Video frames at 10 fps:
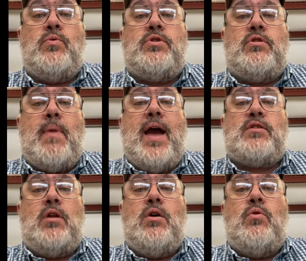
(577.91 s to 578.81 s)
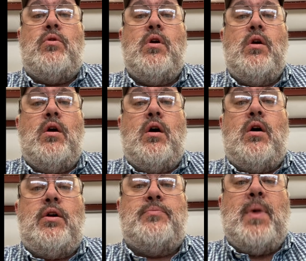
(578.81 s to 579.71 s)
which is a max load
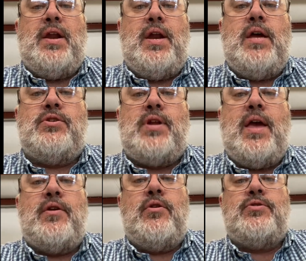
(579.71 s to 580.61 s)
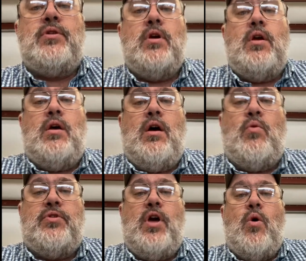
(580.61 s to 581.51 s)
by today's standards
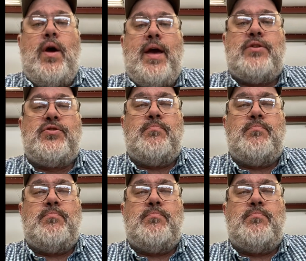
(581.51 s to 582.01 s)
with GoX.